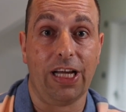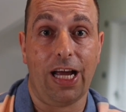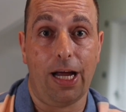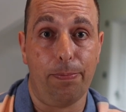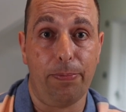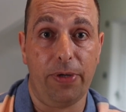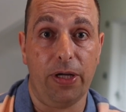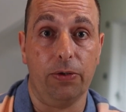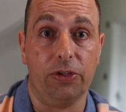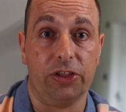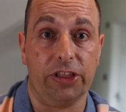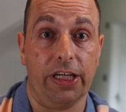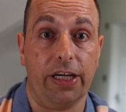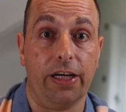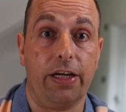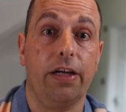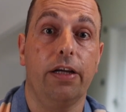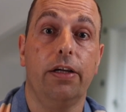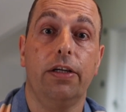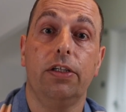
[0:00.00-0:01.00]
and
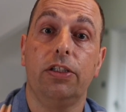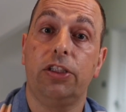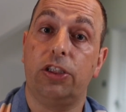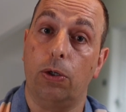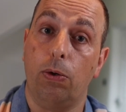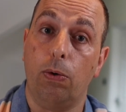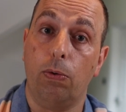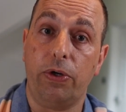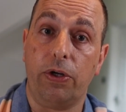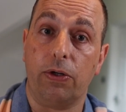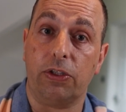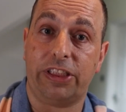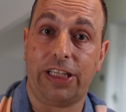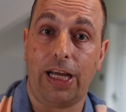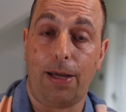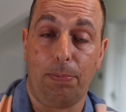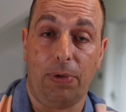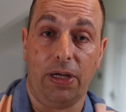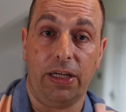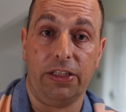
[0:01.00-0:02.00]
music to all your
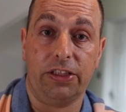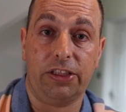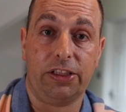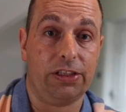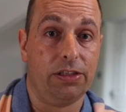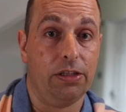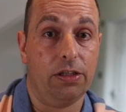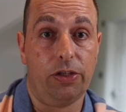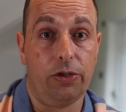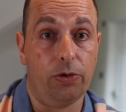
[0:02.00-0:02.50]
tablets,